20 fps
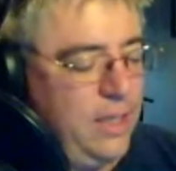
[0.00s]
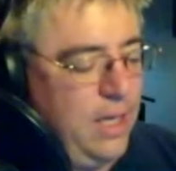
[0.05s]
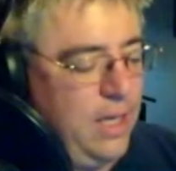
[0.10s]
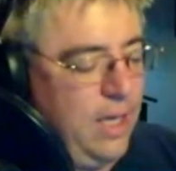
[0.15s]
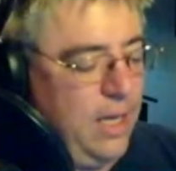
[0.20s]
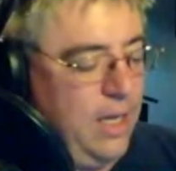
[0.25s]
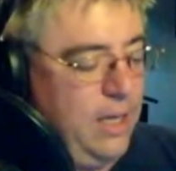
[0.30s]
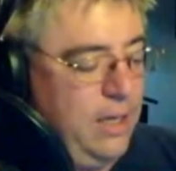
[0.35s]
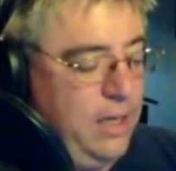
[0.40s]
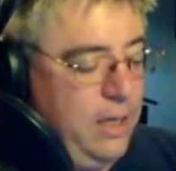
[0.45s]

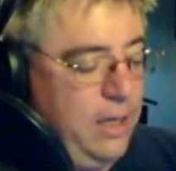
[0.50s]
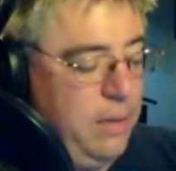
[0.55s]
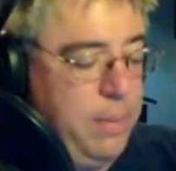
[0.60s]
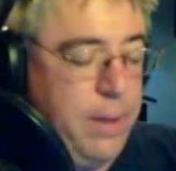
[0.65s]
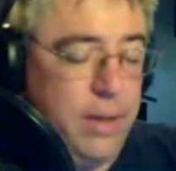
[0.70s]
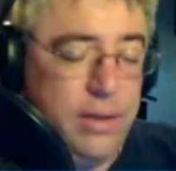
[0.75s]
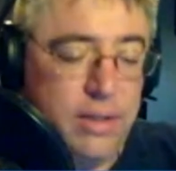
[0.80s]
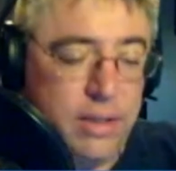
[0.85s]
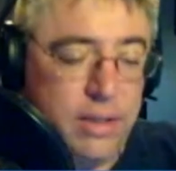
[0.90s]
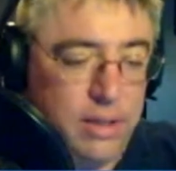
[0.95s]
It
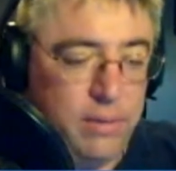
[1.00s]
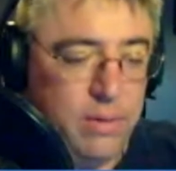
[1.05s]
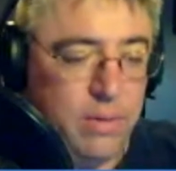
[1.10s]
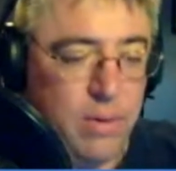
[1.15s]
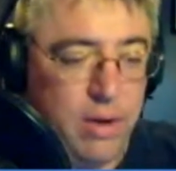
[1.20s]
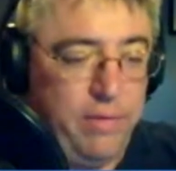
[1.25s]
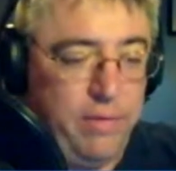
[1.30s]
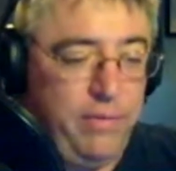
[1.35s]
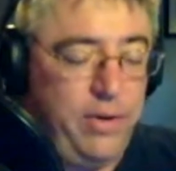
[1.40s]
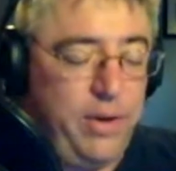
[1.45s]
appeared that there were
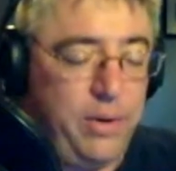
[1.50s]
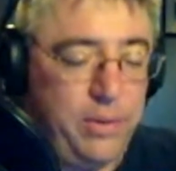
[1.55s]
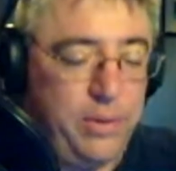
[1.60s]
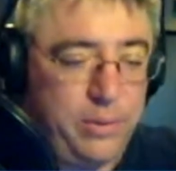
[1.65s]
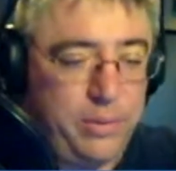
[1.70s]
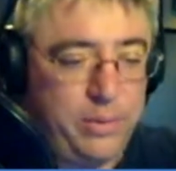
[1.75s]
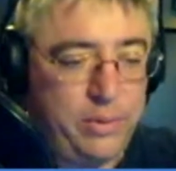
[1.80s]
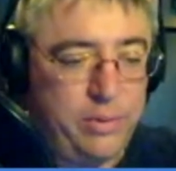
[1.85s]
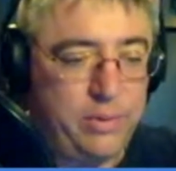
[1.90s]
quite a few,